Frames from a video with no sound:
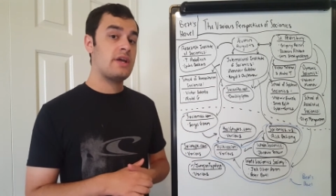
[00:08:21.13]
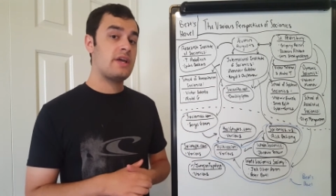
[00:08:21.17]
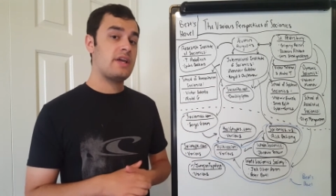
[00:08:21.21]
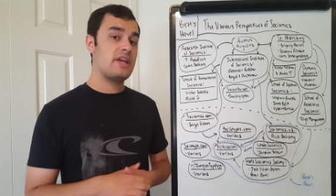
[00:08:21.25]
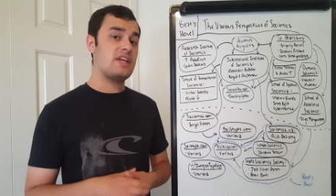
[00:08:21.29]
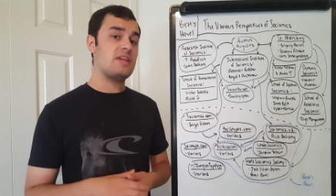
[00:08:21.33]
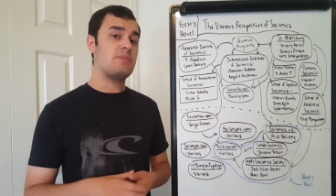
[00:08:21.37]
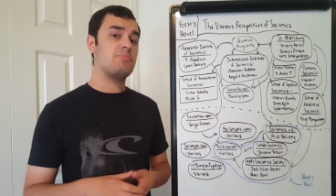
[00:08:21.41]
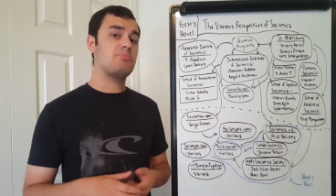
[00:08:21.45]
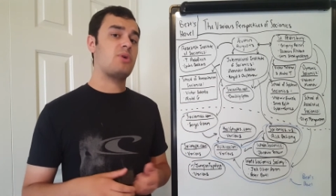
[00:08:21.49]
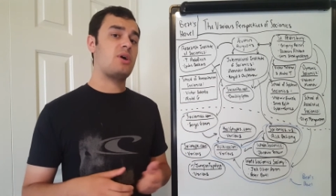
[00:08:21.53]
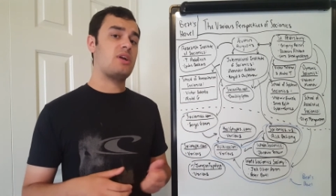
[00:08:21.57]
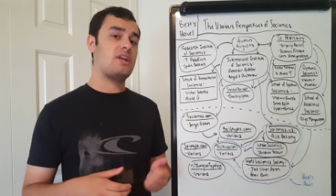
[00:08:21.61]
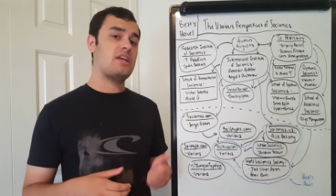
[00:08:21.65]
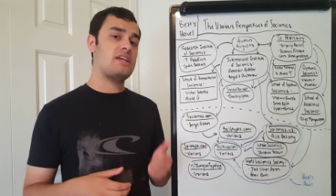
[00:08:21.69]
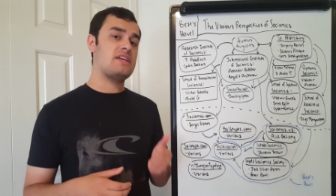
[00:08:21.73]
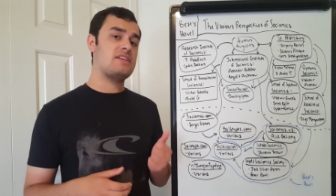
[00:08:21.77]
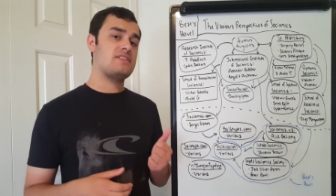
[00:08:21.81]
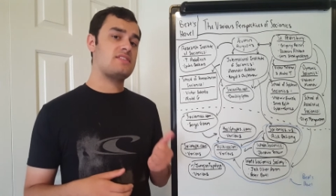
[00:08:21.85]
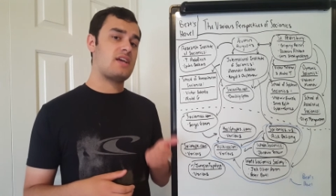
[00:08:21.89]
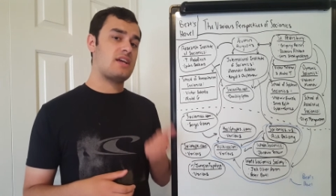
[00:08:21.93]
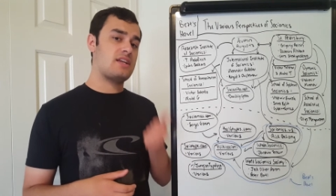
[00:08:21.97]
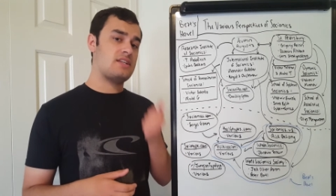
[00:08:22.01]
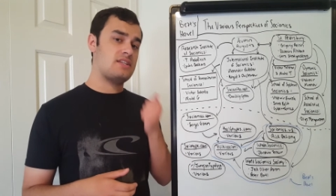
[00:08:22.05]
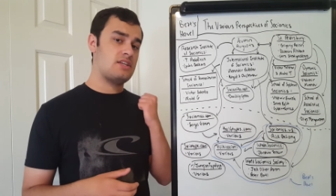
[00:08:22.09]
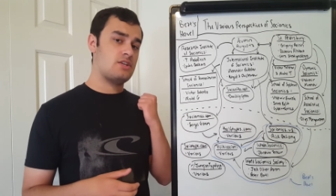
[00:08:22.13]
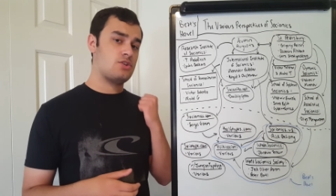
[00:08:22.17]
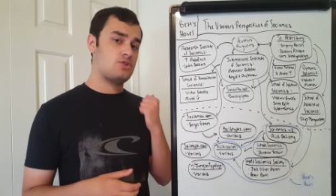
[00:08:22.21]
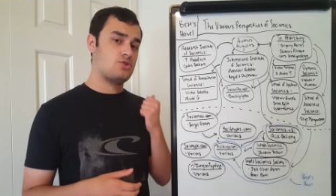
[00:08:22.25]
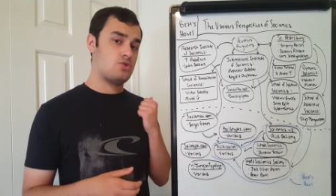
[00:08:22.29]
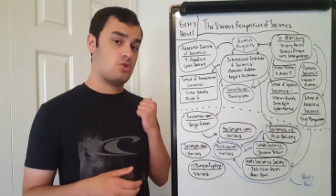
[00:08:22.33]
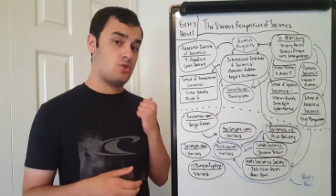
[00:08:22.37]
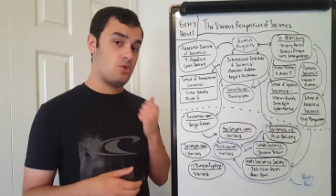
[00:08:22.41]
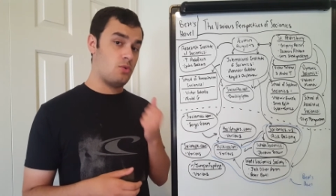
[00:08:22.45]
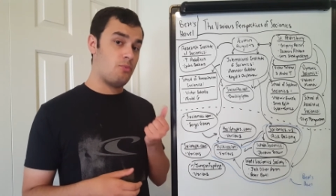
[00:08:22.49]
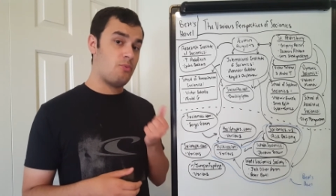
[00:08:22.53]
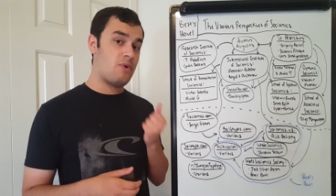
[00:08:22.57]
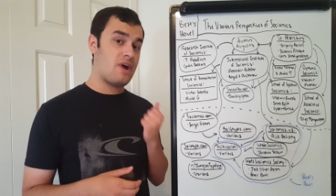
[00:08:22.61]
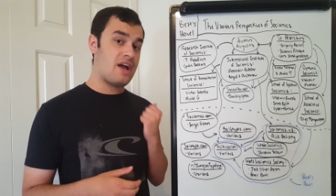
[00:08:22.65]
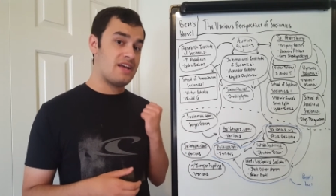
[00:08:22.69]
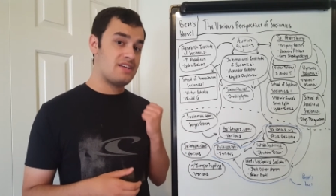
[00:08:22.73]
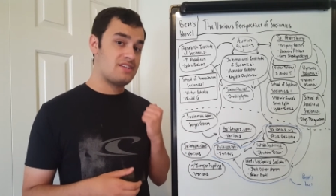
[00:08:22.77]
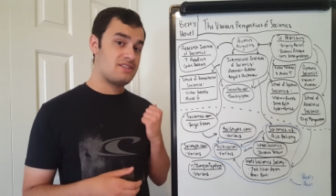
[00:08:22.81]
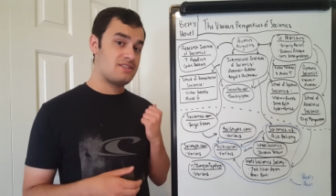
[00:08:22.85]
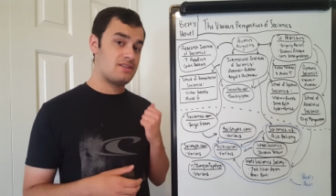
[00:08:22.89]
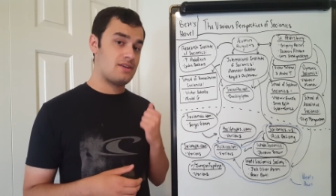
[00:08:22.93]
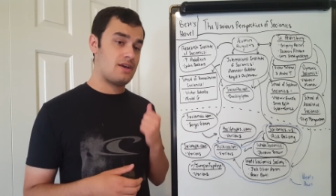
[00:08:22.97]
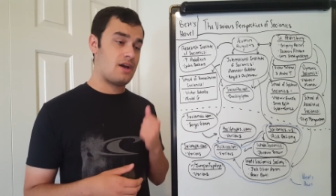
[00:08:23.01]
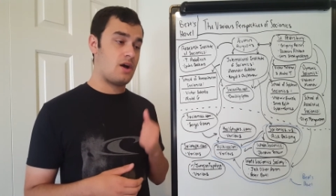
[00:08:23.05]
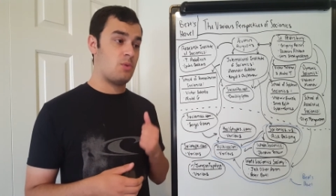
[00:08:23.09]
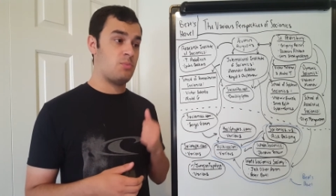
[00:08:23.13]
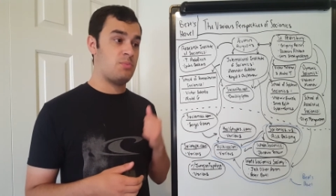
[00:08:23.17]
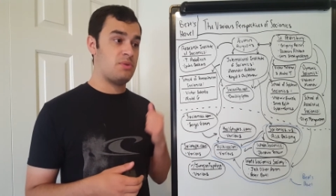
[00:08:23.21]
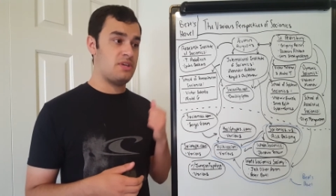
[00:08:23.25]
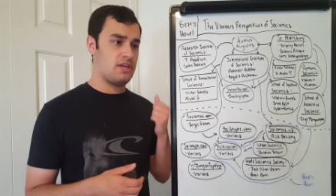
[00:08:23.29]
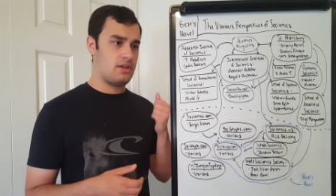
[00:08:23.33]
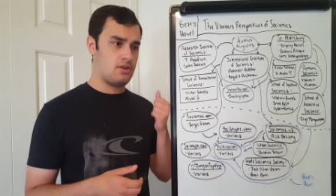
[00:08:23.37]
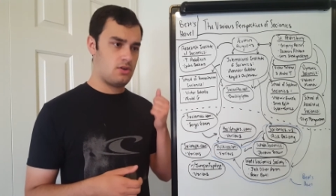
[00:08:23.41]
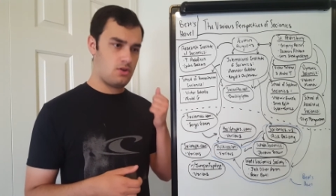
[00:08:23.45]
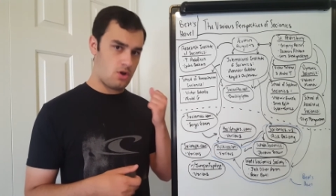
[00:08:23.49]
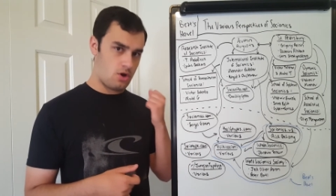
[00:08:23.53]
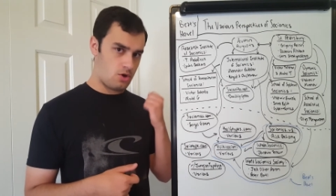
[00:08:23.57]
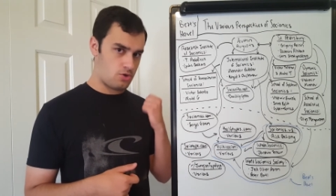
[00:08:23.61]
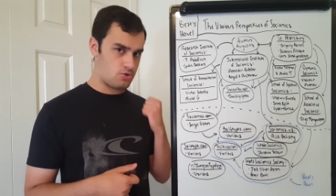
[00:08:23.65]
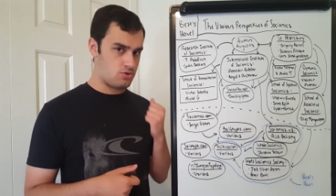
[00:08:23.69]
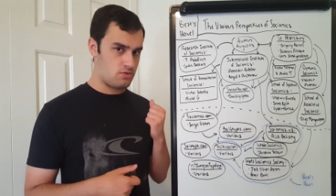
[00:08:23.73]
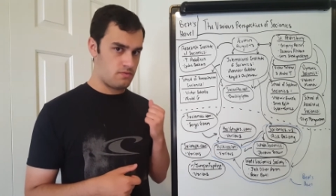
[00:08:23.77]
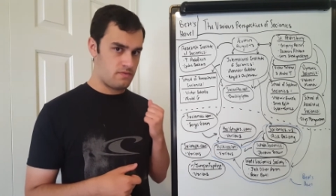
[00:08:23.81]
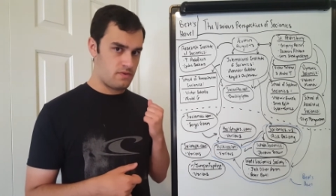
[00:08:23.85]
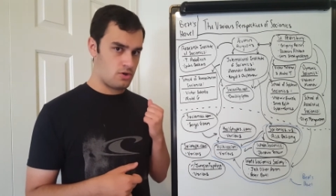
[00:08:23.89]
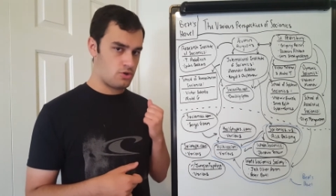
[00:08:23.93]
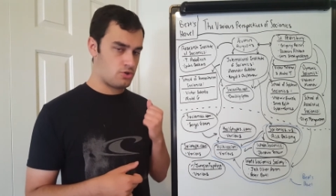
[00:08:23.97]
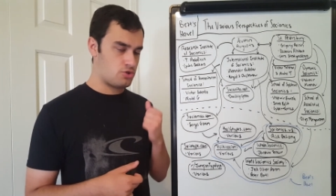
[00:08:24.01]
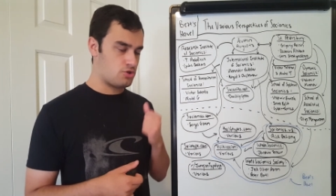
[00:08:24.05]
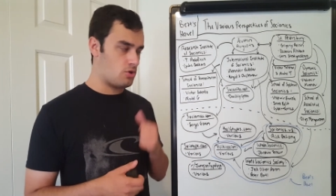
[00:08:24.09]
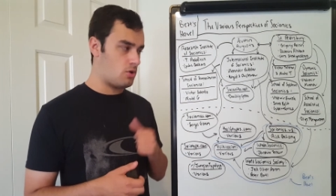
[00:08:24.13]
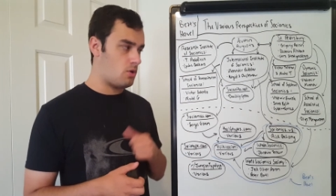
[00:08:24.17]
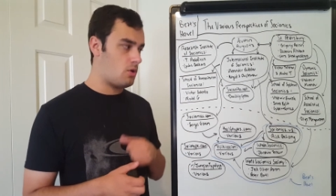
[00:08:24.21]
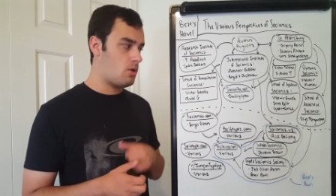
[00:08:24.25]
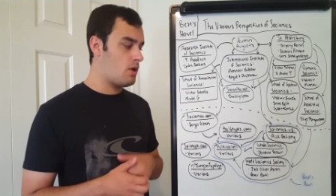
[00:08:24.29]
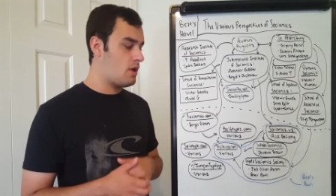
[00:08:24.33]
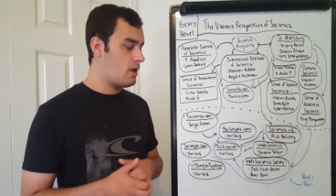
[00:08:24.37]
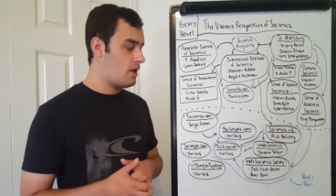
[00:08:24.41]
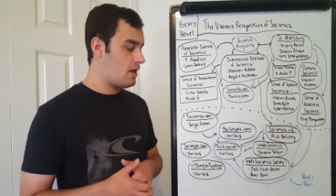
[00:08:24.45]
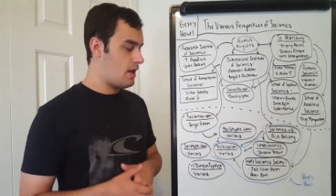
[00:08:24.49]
He brought his ideas to the West, albeit controversial,